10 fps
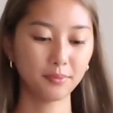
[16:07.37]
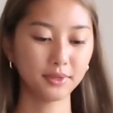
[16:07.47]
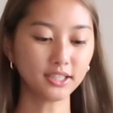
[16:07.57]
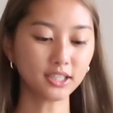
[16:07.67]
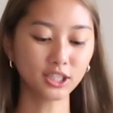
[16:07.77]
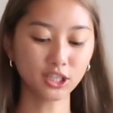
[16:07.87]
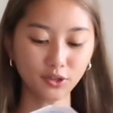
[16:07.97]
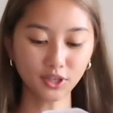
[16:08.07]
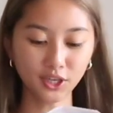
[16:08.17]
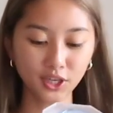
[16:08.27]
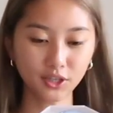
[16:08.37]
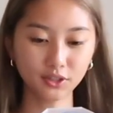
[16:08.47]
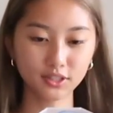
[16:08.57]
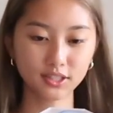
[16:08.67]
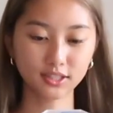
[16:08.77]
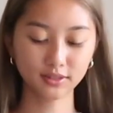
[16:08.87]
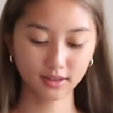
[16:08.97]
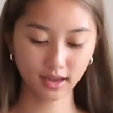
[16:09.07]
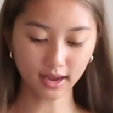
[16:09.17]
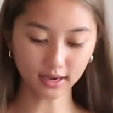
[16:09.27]
But this is so cute!
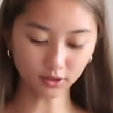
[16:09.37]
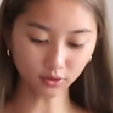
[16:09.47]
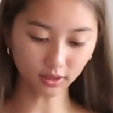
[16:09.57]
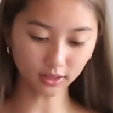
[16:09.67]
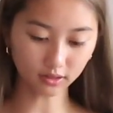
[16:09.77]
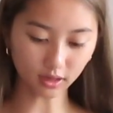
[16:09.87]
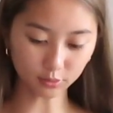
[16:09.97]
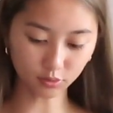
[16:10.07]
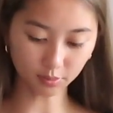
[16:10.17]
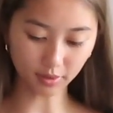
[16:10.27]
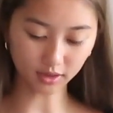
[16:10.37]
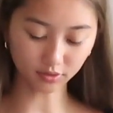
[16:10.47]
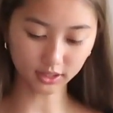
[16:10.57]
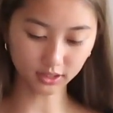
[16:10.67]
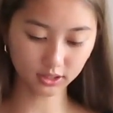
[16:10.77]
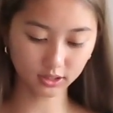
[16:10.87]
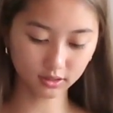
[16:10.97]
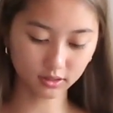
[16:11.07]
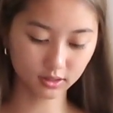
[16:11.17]
And I don't think it comes with batteries.